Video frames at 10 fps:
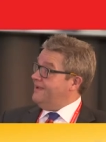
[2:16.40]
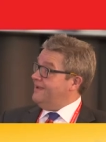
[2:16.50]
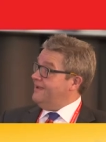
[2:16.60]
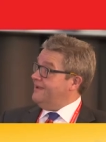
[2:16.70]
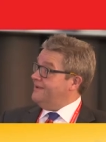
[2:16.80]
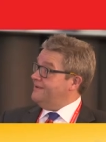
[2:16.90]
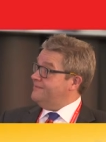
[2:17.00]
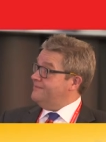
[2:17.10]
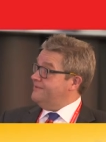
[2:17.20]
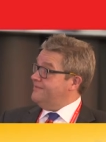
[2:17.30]

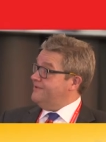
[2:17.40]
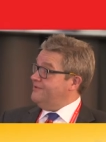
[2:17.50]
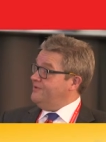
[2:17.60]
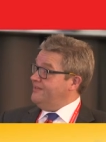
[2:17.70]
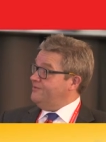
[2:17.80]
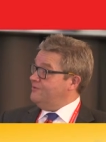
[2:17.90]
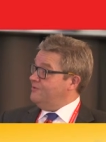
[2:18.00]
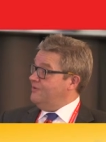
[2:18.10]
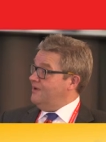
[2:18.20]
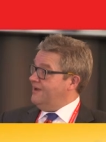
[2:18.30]
um, you need
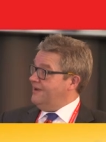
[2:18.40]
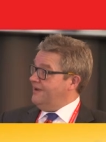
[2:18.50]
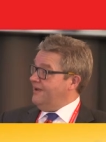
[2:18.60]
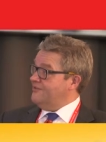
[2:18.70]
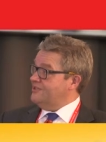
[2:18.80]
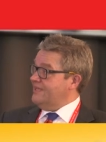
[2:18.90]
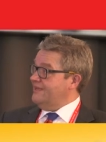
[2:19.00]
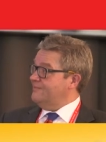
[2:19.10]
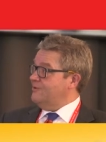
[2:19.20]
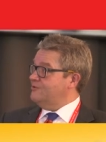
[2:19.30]
to uh,
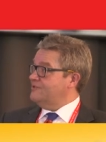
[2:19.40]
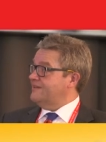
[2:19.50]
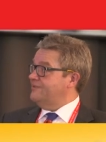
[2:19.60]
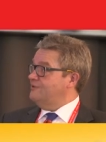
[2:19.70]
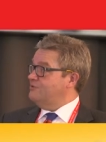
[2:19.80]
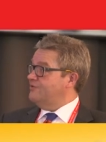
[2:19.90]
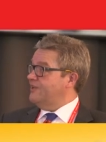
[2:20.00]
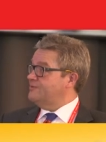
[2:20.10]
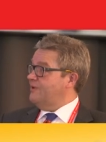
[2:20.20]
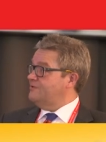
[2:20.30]
understand the models that are used for
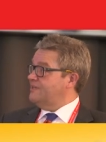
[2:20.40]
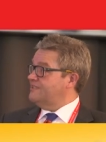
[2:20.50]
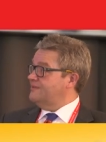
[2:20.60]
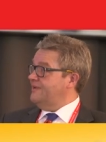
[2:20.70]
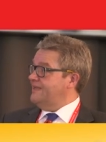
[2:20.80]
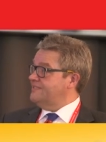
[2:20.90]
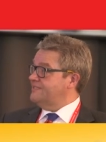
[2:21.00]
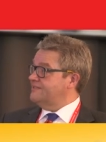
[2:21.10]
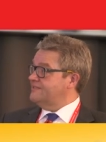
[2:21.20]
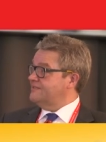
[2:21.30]
the exposure
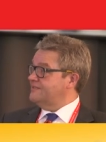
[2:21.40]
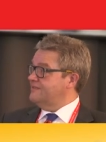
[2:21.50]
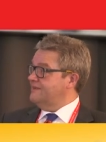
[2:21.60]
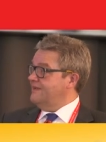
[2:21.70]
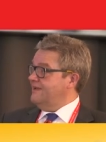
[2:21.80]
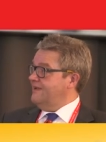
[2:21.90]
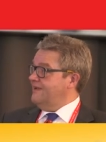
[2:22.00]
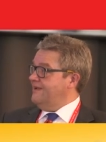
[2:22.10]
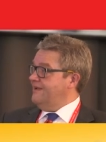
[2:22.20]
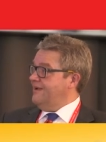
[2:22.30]
estimations.
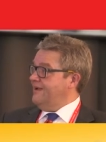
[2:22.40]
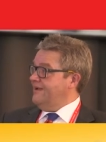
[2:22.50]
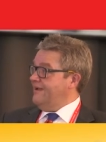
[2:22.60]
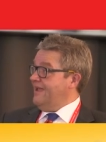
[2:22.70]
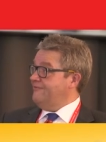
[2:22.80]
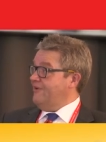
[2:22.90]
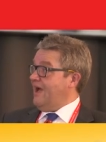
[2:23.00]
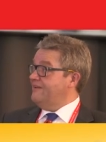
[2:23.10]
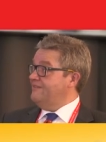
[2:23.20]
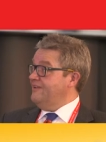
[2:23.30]
Uh,
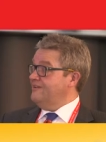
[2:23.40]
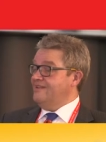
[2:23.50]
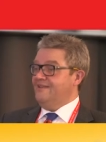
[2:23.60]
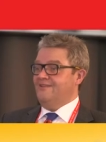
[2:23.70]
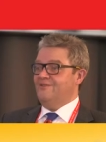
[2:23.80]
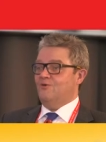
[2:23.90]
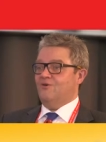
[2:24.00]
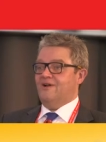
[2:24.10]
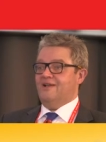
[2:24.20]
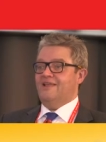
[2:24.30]
if ideally
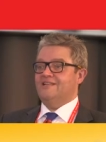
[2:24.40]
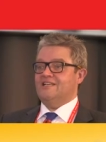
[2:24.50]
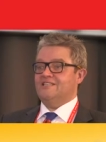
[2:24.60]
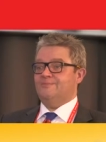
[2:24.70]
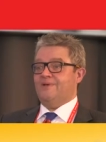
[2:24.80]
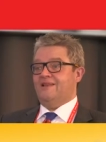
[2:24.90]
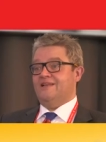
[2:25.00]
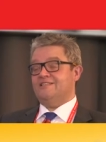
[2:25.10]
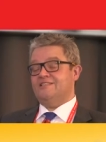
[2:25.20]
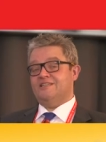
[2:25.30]
your ESES
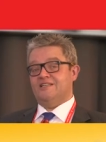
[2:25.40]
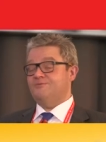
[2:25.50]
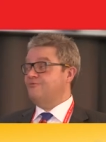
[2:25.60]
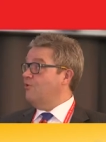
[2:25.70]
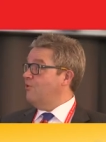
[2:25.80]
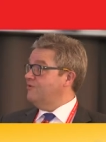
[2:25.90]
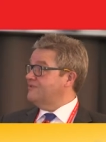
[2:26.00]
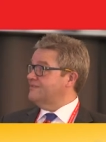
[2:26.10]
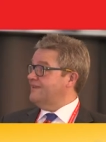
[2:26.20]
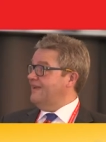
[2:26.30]
appendix in section 4
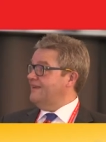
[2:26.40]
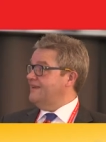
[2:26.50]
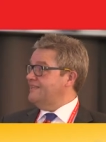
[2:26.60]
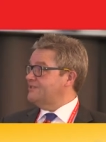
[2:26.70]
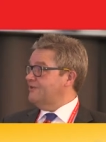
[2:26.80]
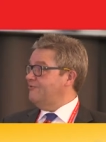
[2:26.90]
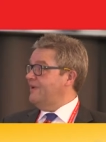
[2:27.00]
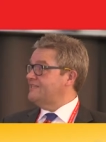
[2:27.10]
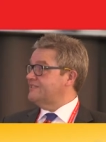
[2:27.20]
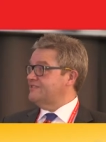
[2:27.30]
would contain a list of
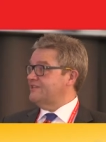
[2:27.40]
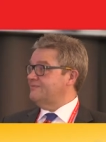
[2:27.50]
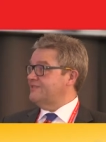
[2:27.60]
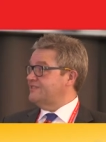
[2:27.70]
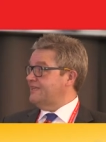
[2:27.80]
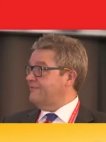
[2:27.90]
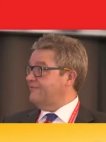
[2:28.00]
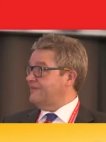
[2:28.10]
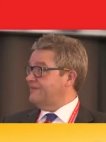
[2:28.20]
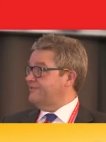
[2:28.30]
basic assumptions and
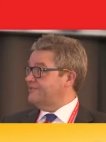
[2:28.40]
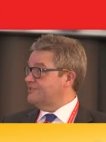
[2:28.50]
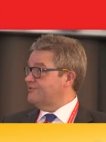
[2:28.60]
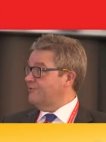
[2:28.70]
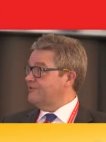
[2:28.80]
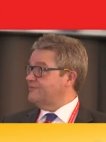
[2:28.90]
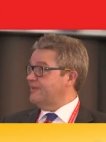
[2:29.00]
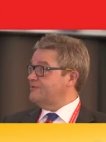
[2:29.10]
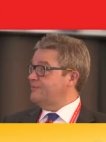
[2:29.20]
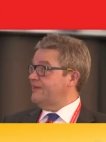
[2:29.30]
effectivenesses for risk
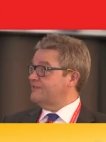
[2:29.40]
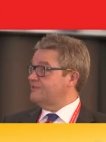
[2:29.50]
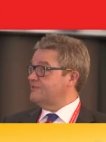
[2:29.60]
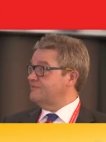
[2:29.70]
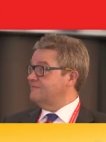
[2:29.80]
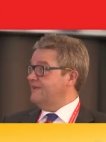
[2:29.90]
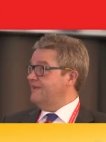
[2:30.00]
management measures,